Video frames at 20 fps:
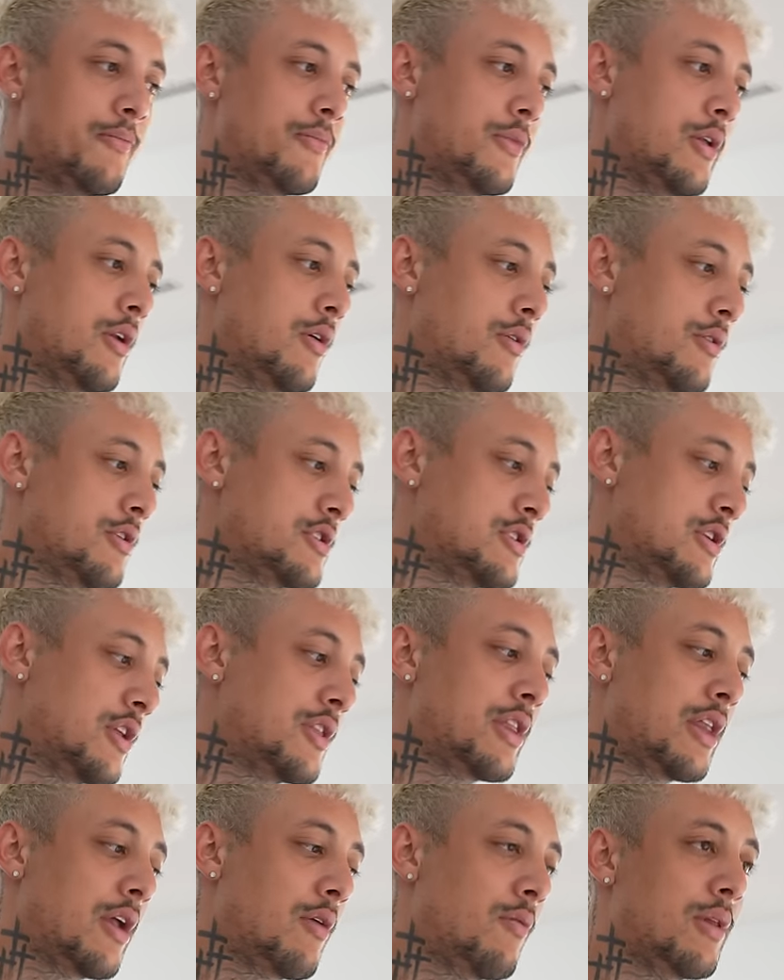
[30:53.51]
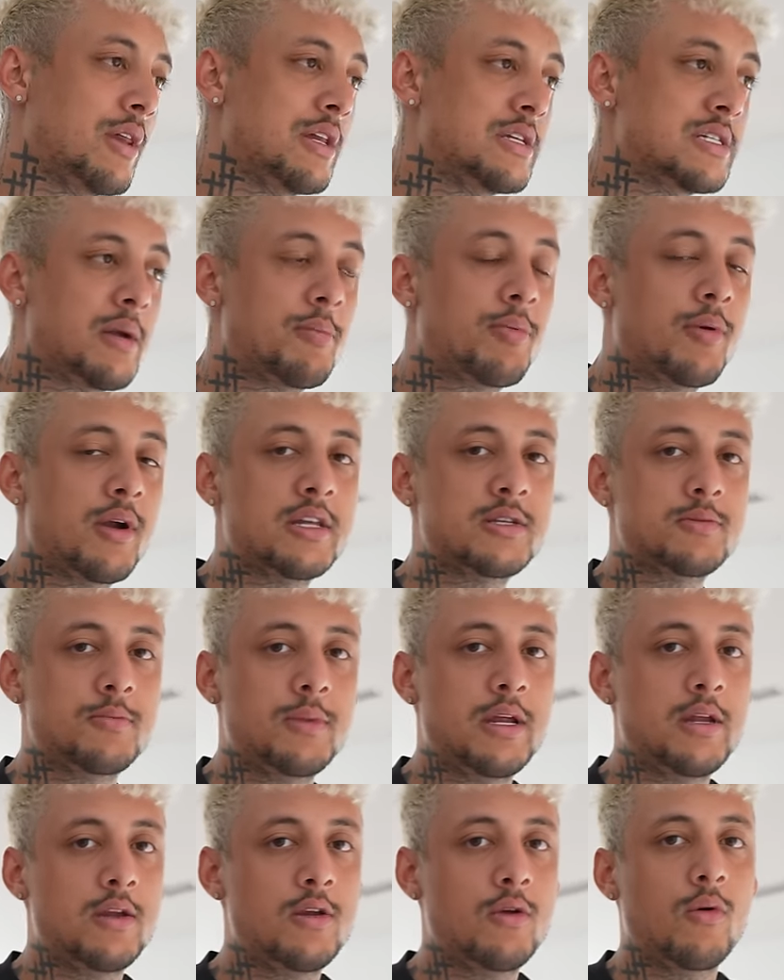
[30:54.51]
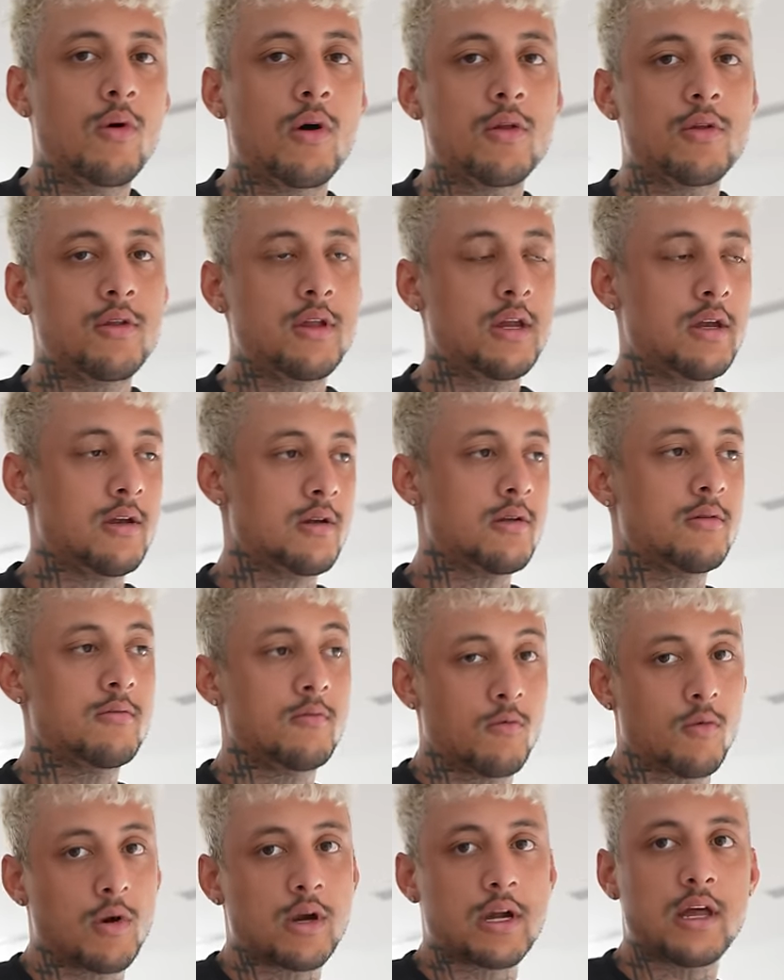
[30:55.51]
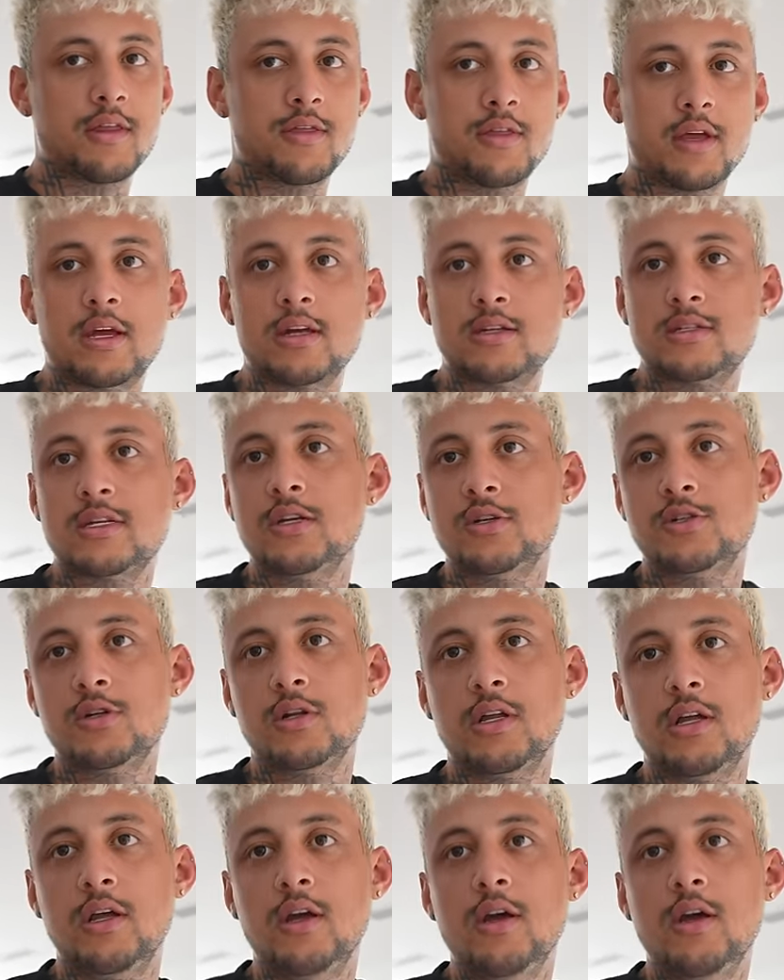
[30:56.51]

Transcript: You know, there's nothing that really separates me and you other than work ethic, essentially.